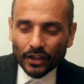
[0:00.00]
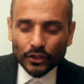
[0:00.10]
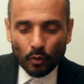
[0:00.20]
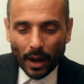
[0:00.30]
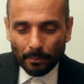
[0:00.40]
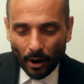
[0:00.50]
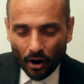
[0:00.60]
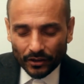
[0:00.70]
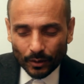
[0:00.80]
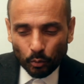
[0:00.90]
the right
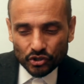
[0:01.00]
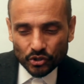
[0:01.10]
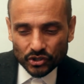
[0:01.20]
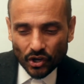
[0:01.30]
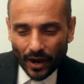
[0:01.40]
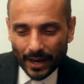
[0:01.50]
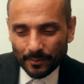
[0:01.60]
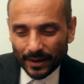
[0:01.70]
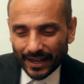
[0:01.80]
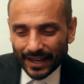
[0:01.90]
partner, what's your type,
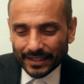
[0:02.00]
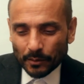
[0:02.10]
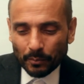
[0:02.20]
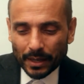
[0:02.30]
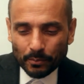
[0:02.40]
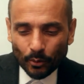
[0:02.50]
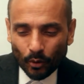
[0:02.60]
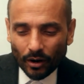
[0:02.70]
that people